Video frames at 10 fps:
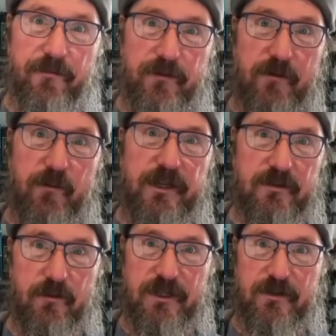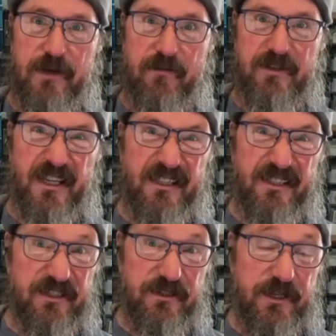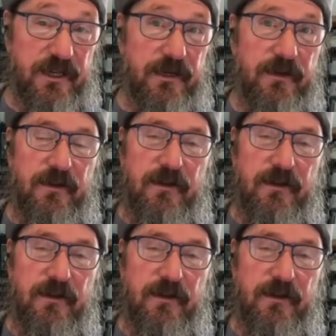3 weeks once when I was like 16,